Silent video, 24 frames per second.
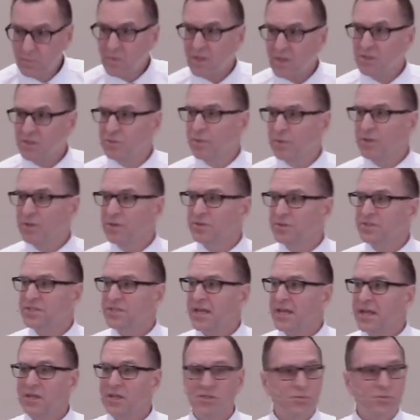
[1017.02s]
It's one of those
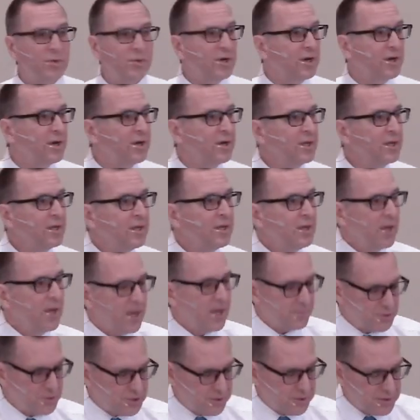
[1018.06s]
things where
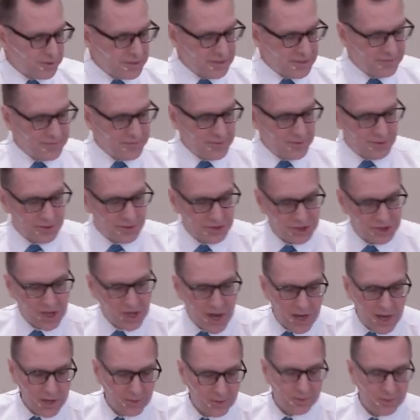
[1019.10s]
I'm sure that if you're a
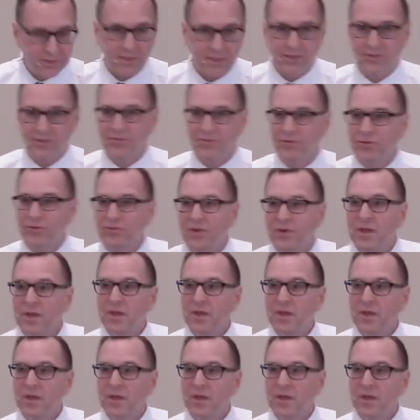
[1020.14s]
child and if you've